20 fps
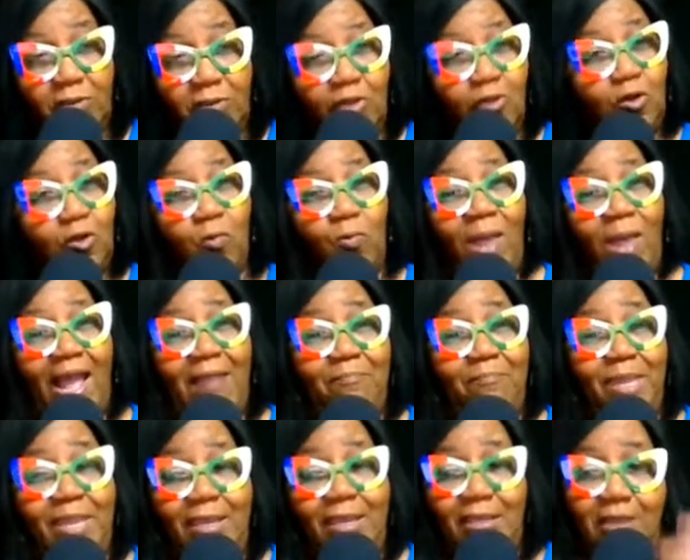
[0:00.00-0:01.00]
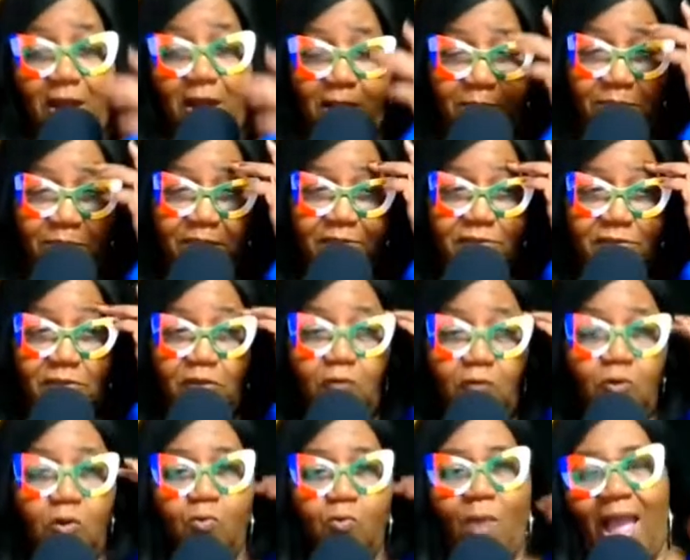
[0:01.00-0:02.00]
You know why I make comments? You
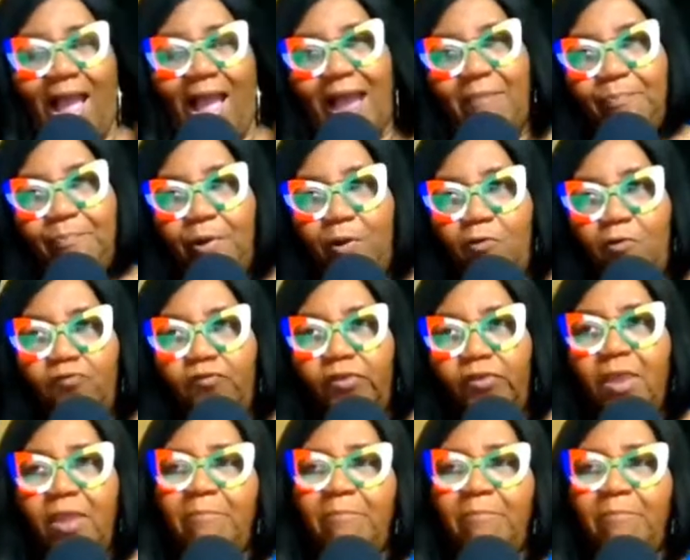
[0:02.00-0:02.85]
know why I post?